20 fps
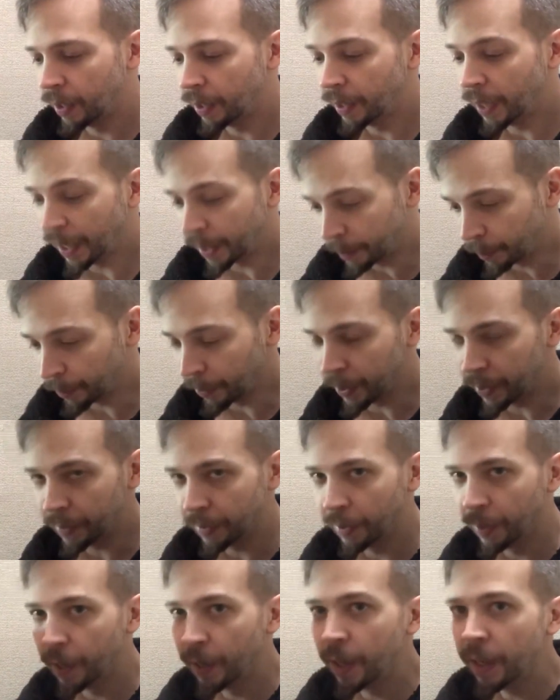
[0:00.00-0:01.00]
Nightbreed.
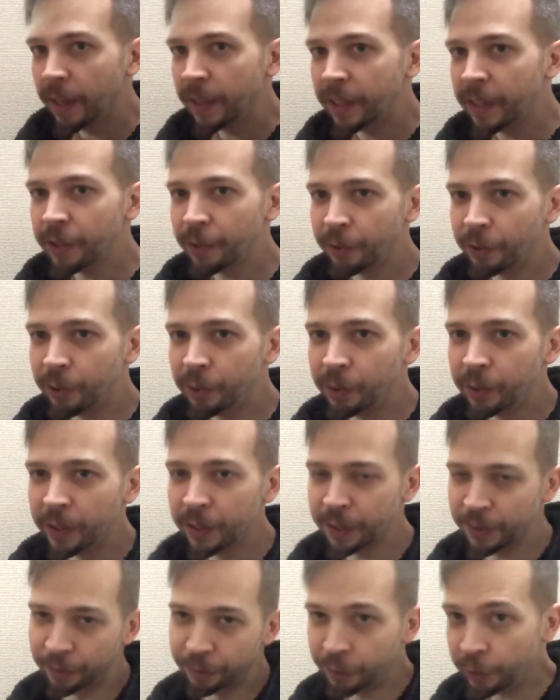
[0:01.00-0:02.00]
These are
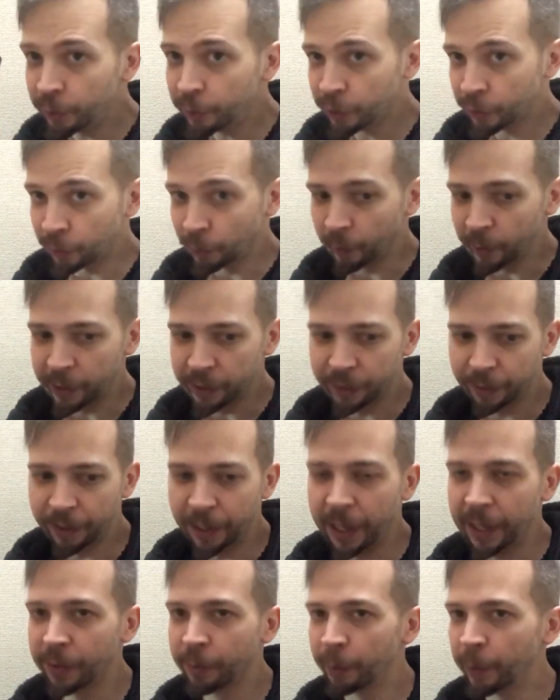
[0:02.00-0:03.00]
new stories. They're
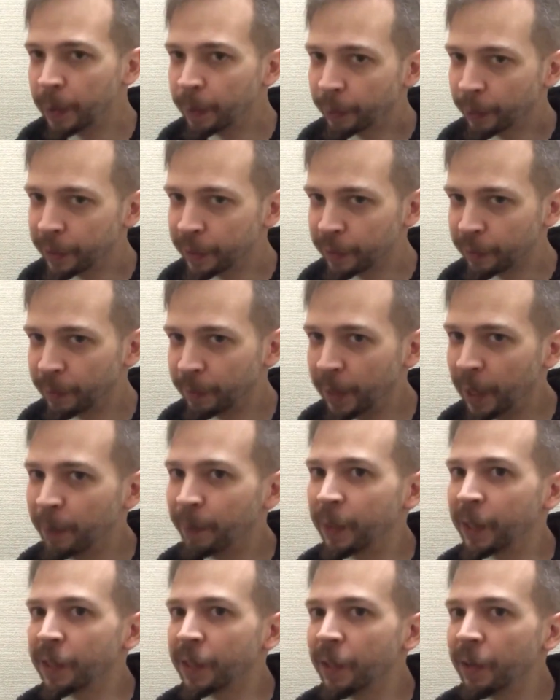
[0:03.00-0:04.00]
not reprints from the
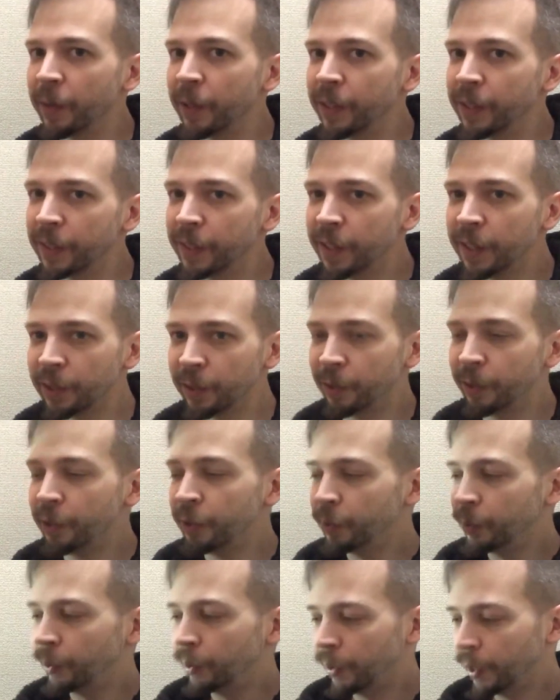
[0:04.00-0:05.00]
Epic series. These are
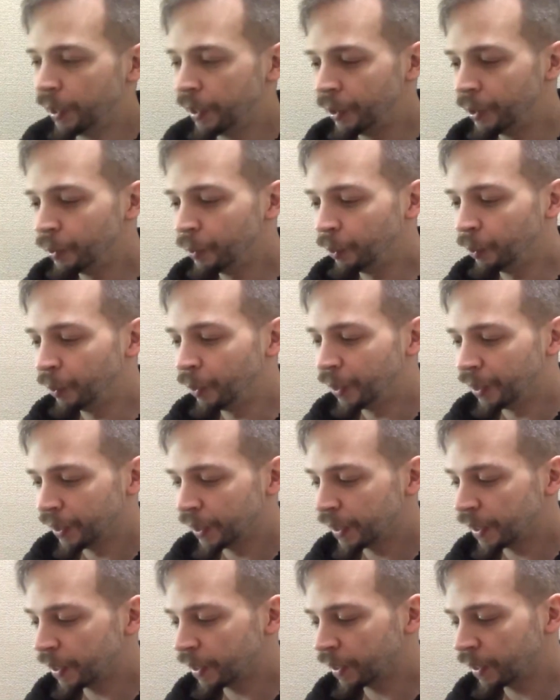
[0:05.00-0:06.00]
a new
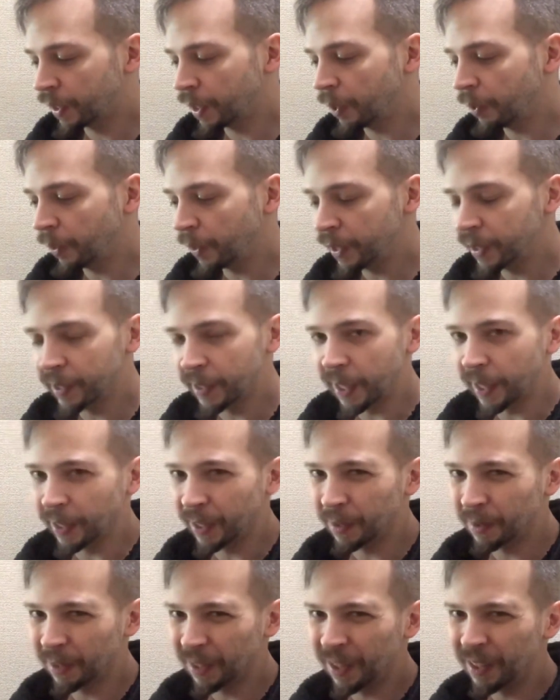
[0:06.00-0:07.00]
series
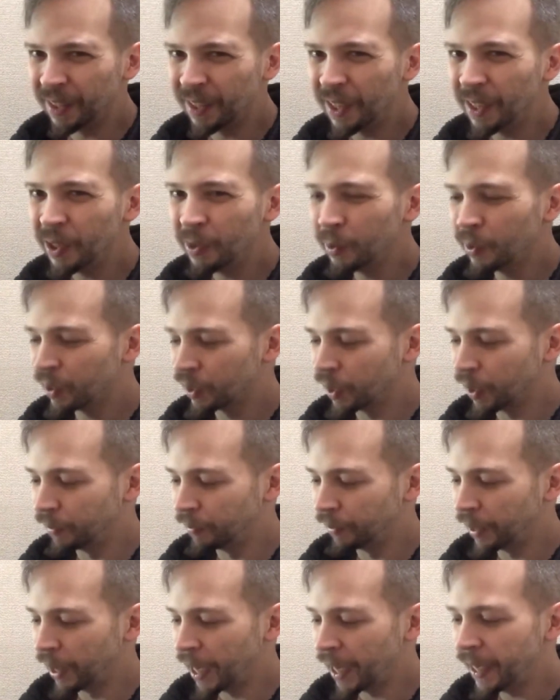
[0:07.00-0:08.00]
that continues
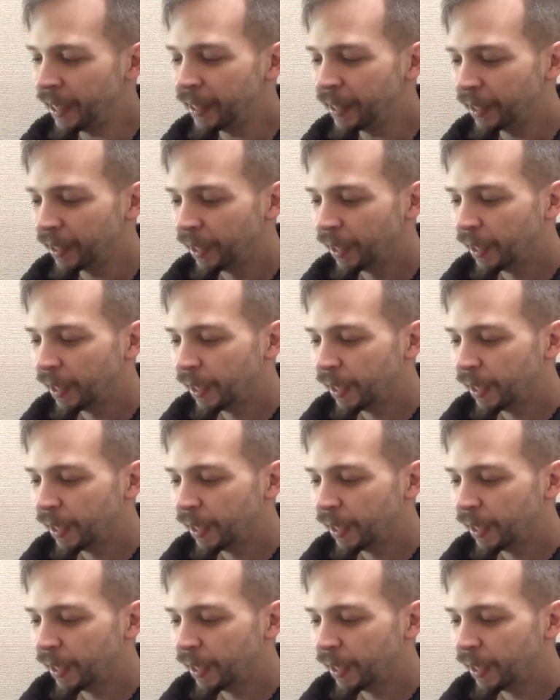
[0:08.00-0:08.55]
of like